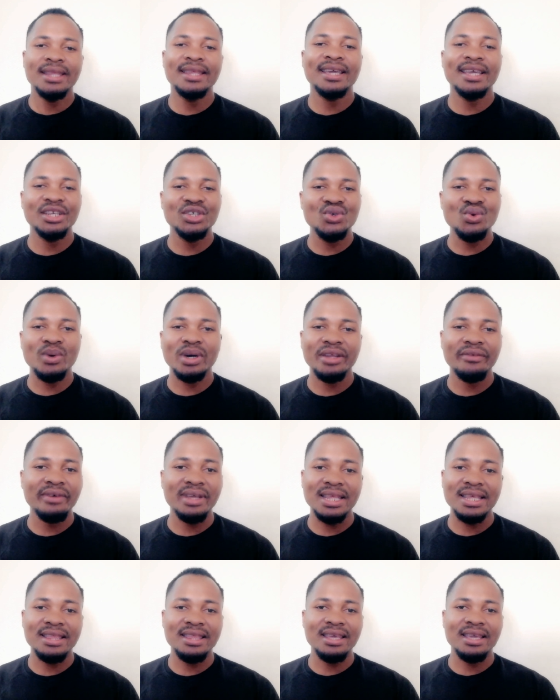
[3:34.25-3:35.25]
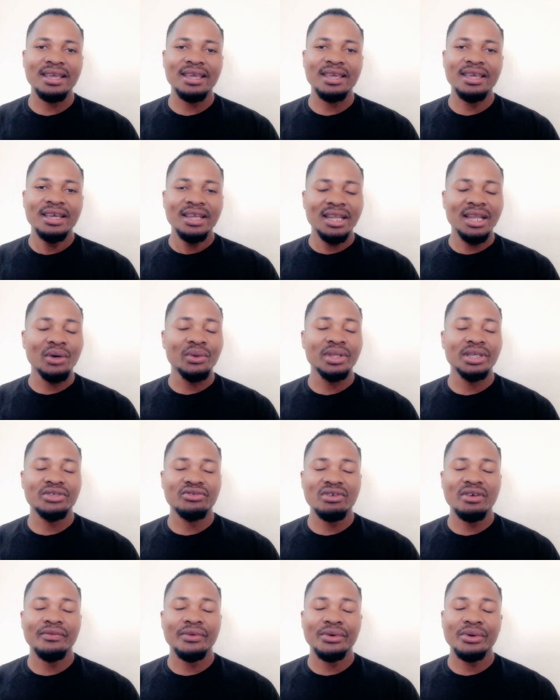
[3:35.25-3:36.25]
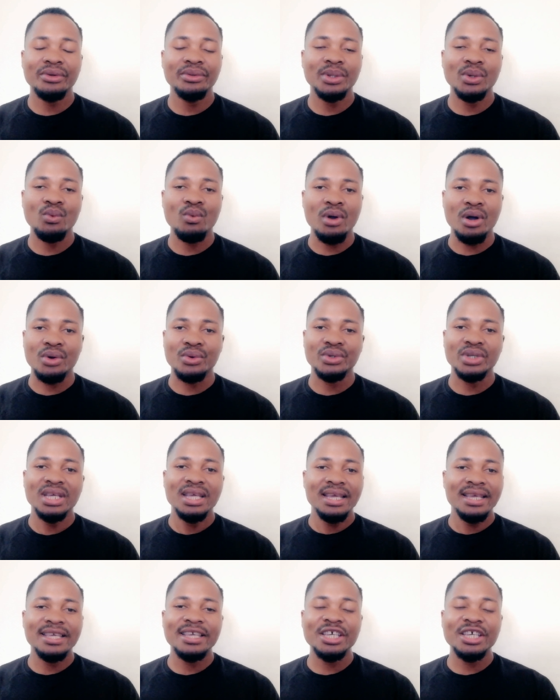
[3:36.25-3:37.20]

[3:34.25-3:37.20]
They can do whatever they think. Now they travel around the world,